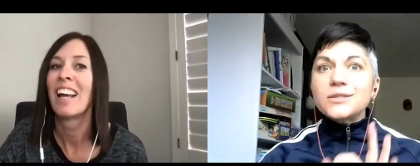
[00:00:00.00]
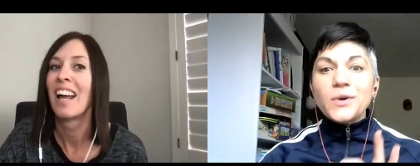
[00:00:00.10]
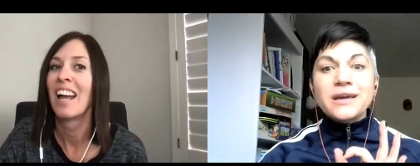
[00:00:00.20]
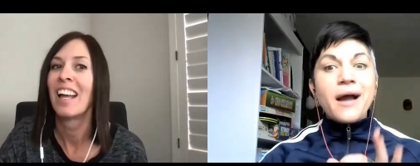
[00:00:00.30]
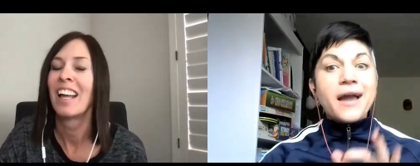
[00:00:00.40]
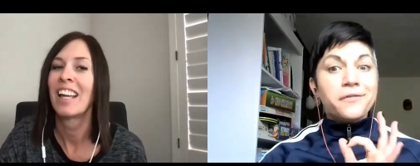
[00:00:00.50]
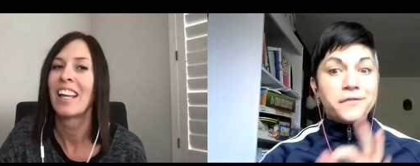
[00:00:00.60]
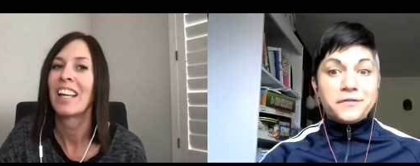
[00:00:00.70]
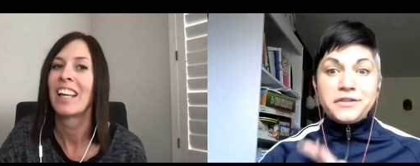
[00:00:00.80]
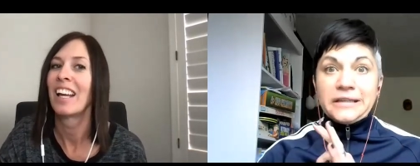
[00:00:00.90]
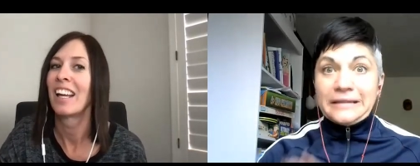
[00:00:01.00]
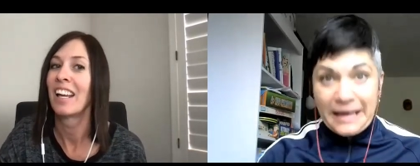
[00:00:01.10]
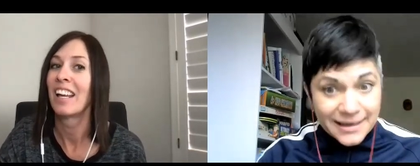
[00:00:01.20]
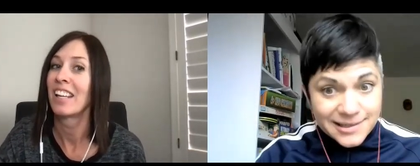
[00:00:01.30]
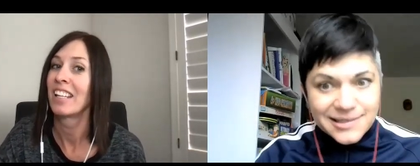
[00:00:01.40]
Speaker 1: swing by 50
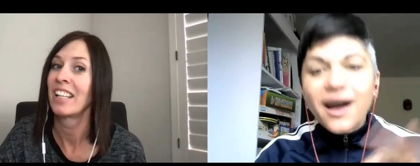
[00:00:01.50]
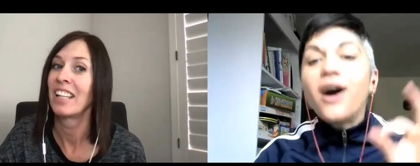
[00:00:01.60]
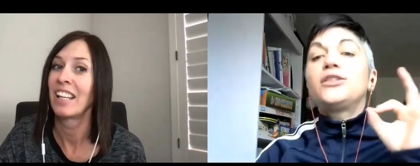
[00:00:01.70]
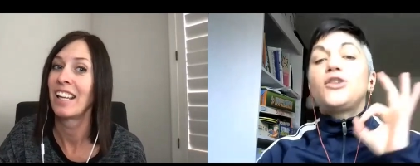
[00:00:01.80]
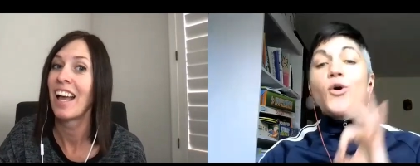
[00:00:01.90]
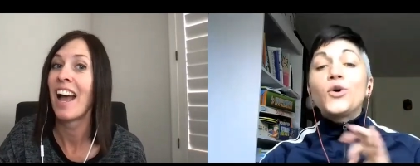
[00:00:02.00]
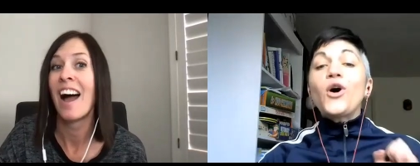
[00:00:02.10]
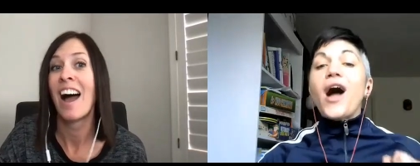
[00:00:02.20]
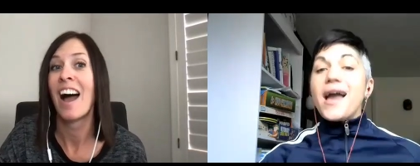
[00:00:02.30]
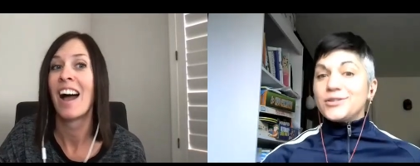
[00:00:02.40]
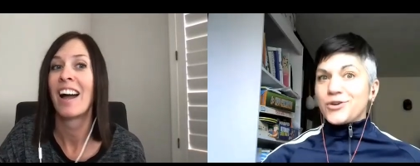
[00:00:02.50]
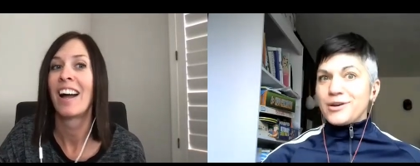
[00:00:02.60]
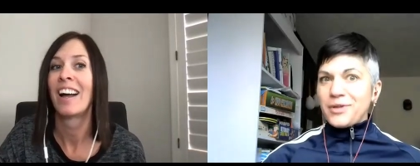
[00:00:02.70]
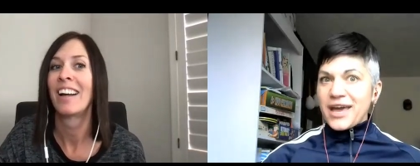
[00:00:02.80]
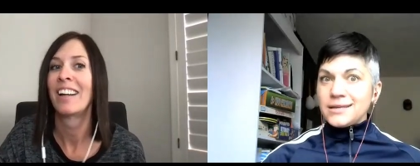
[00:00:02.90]
Licks, a local ice
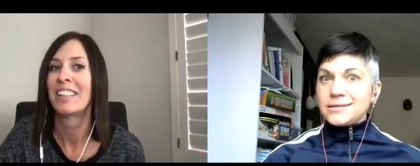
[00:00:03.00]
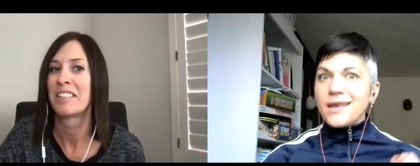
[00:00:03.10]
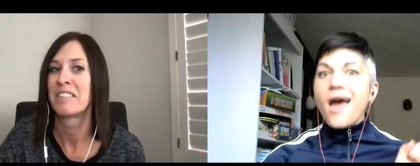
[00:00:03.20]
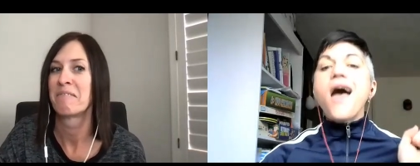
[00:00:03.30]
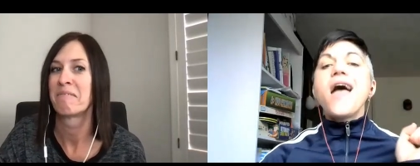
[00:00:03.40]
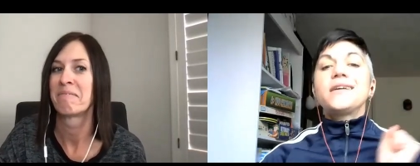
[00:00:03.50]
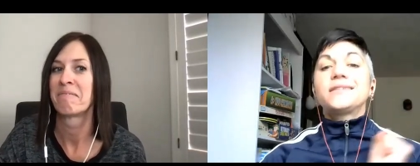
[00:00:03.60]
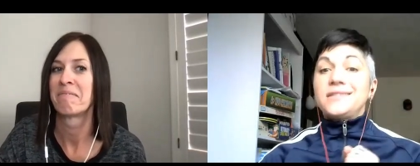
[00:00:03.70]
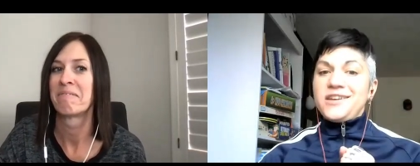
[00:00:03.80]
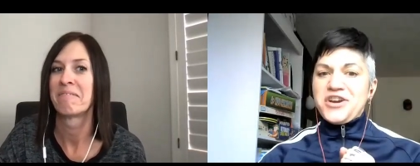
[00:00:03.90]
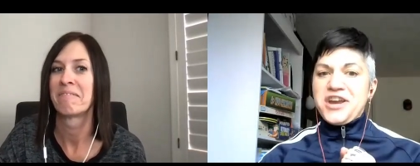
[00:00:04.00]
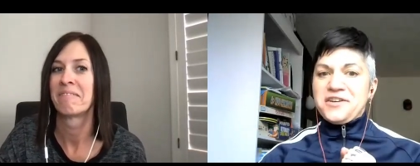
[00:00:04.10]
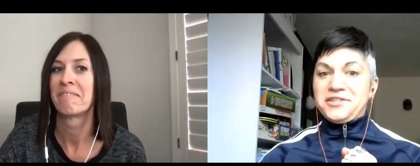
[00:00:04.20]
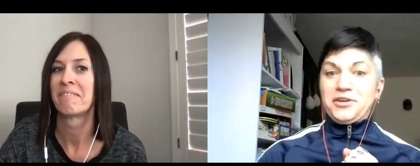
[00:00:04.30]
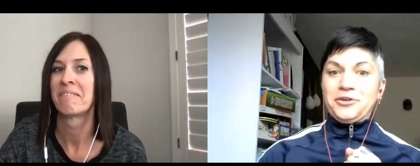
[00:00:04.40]
cream place. It's near
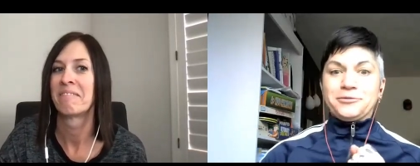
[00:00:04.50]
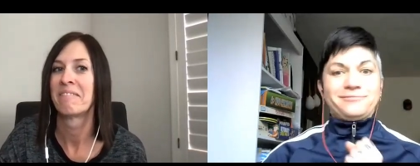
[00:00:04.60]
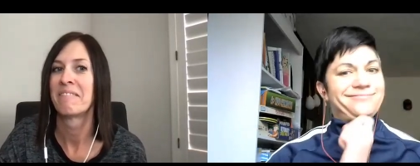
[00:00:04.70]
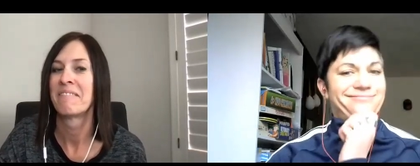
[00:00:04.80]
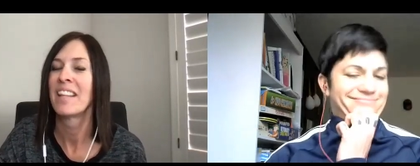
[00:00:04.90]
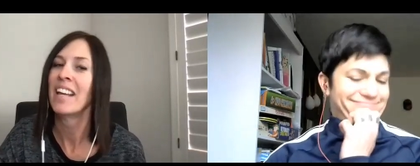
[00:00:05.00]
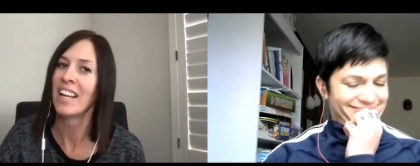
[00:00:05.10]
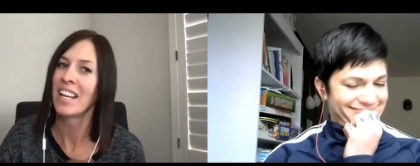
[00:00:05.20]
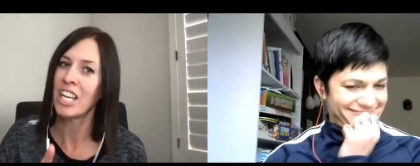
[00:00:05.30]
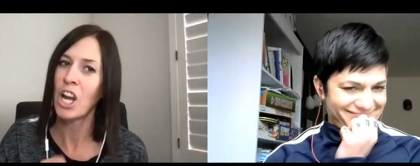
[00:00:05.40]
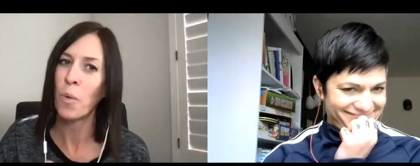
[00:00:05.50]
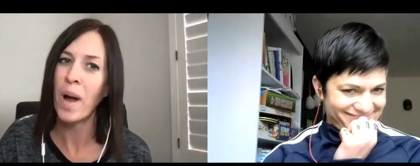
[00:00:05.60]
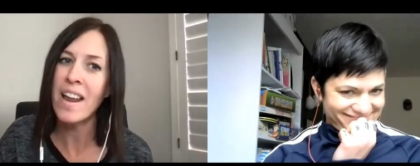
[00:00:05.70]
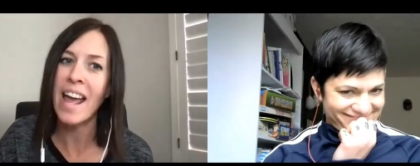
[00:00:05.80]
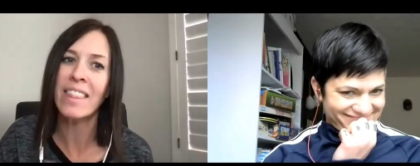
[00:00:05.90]
here too. You know
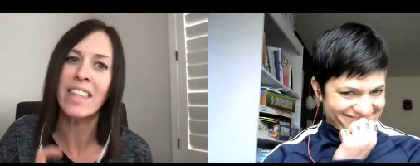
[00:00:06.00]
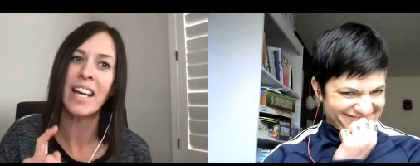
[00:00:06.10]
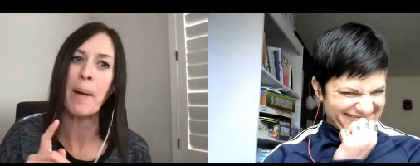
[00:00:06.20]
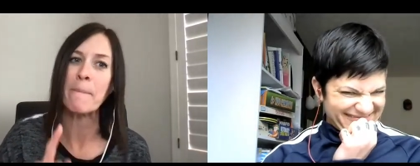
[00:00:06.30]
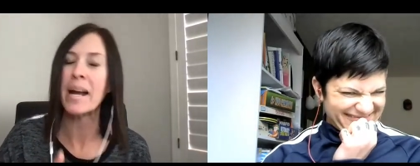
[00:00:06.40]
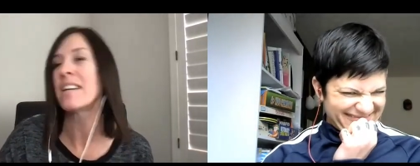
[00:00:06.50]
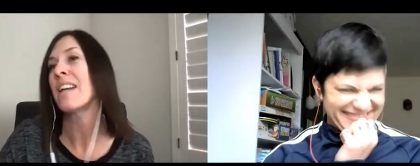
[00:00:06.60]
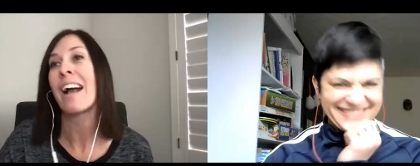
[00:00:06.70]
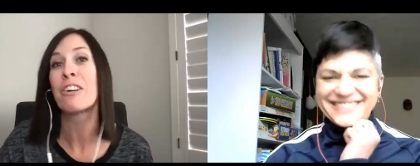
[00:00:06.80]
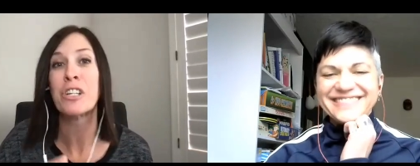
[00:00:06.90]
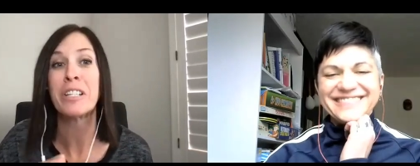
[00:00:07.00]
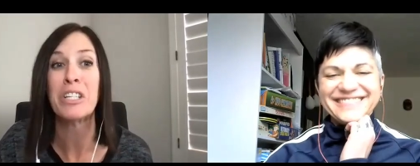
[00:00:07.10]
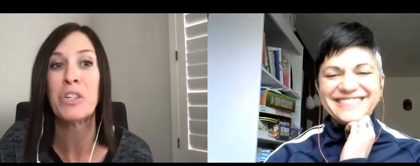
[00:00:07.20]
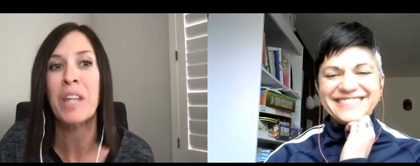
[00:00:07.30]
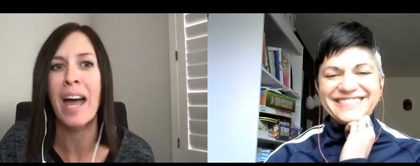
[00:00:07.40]
Speaker 2: what? I think I might
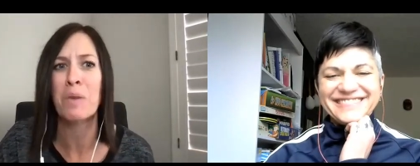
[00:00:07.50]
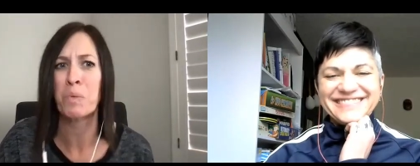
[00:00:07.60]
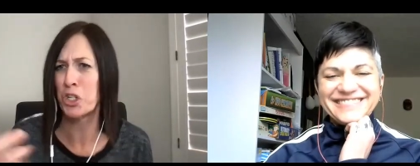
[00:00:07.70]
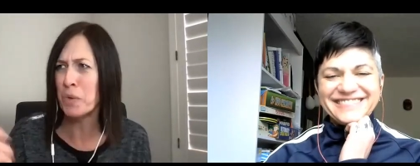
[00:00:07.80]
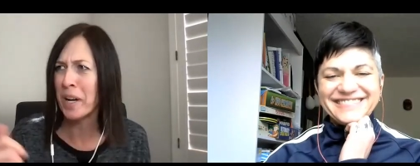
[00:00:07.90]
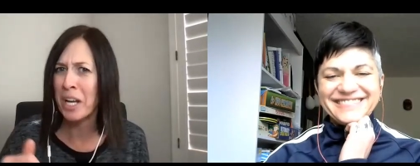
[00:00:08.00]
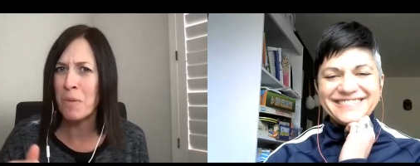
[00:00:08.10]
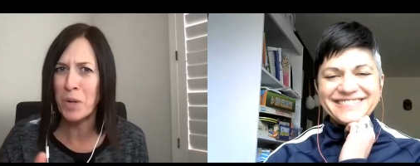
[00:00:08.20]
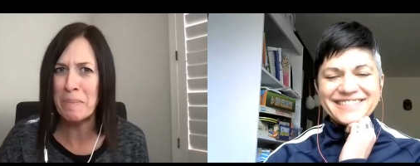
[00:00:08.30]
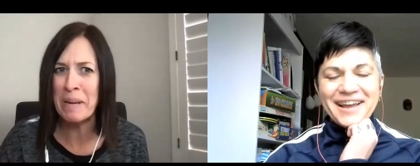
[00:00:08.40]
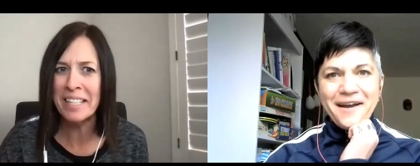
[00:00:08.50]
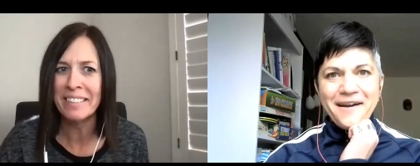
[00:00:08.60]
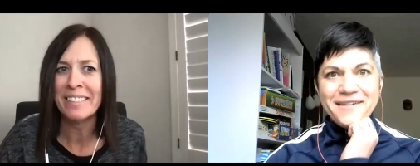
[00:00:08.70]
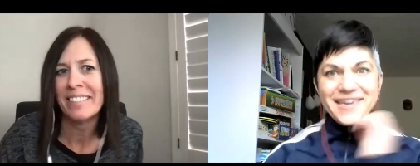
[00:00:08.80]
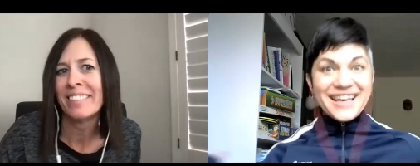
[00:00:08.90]
actually do that. Would you want to come with me?
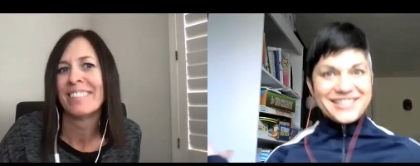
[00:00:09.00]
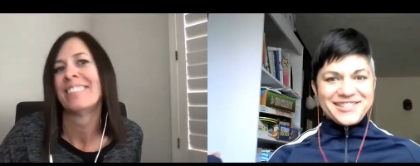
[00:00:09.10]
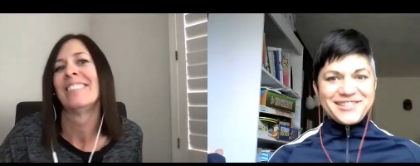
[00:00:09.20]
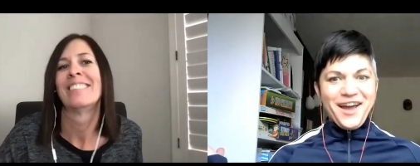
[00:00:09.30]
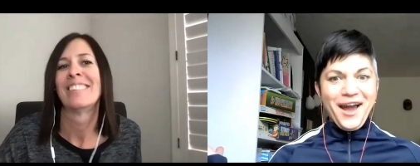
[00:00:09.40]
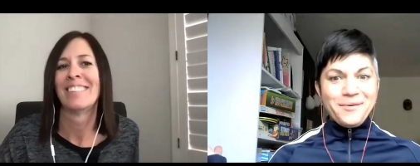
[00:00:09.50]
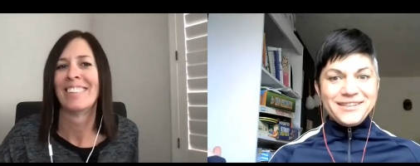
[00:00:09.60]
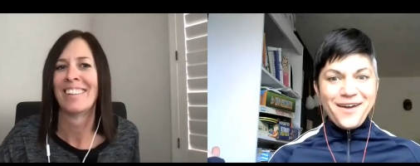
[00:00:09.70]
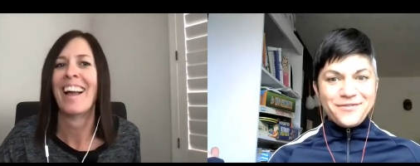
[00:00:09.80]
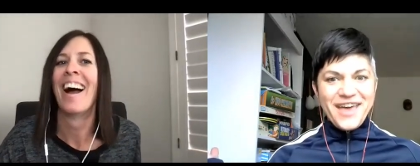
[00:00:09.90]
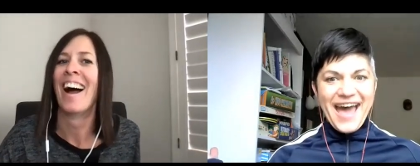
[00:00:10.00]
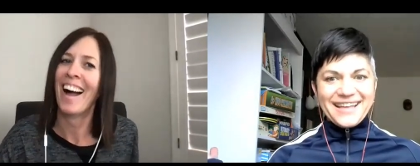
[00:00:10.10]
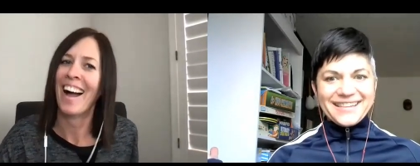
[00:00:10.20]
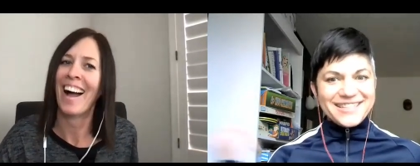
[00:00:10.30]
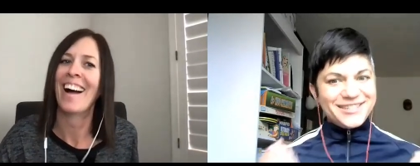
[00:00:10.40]
Yes, I would love
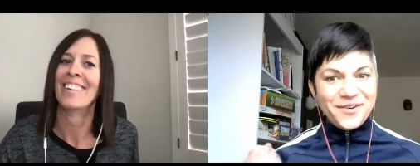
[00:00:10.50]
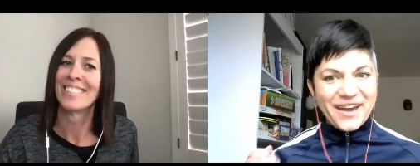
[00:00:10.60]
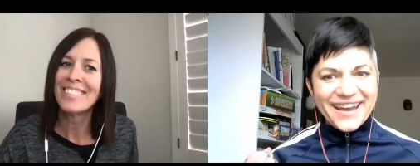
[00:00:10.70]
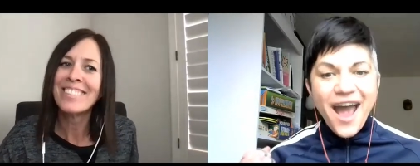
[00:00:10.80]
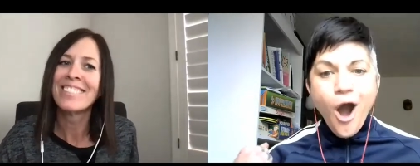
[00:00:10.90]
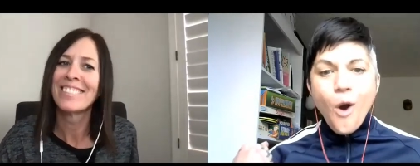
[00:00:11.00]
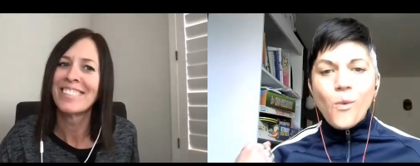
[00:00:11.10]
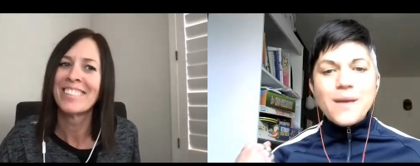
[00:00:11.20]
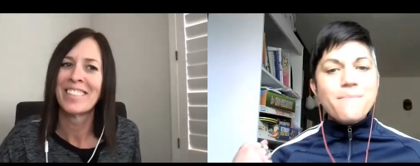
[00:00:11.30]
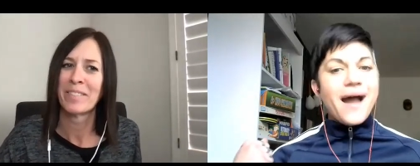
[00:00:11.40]
that. Let's do
Speaker 1: it. We